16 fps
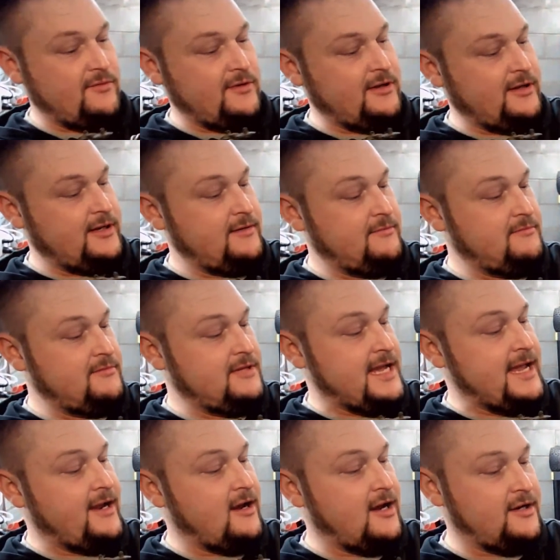really
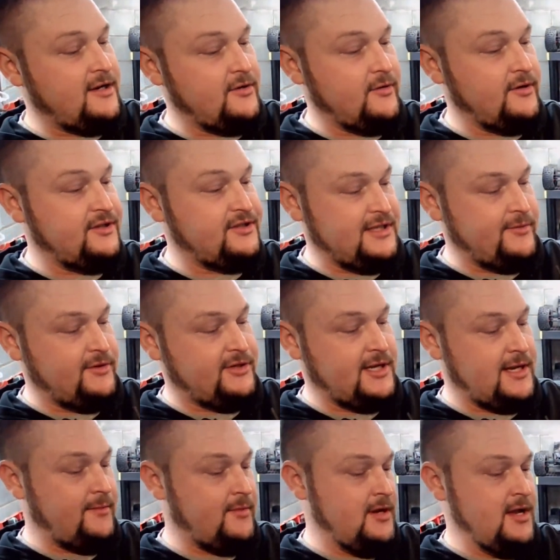dang hot during the
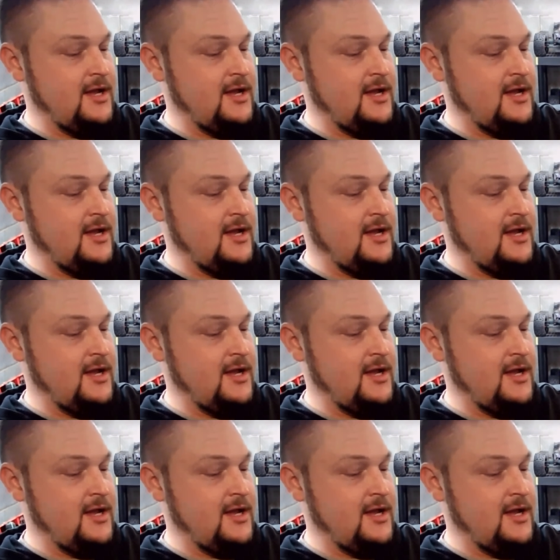summertime.